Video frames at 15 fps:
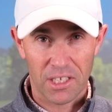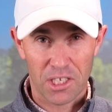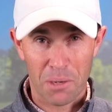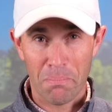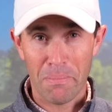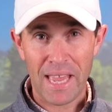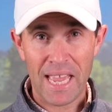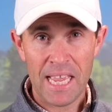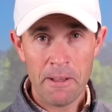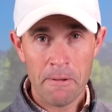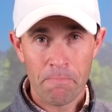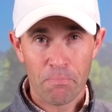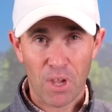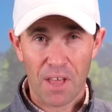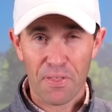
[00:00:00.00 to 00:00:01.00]
To me,
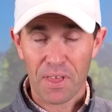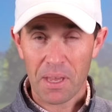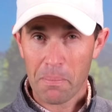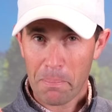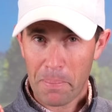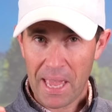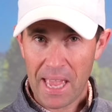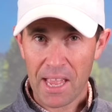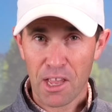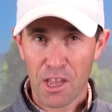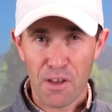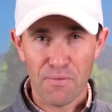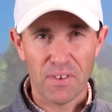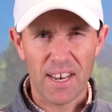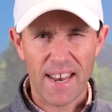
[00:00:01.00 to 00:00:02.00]
I think Ping
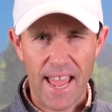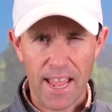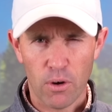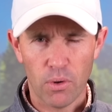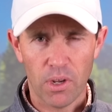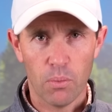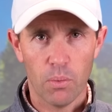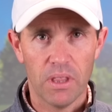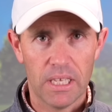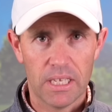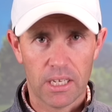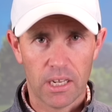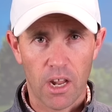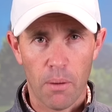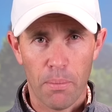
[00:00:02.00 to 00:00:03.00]
have nailed it with this
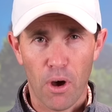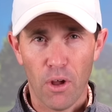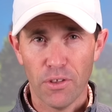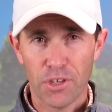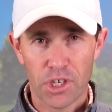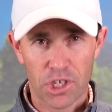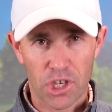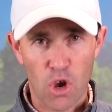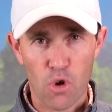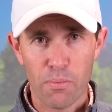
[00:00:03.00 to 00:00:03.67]
club on so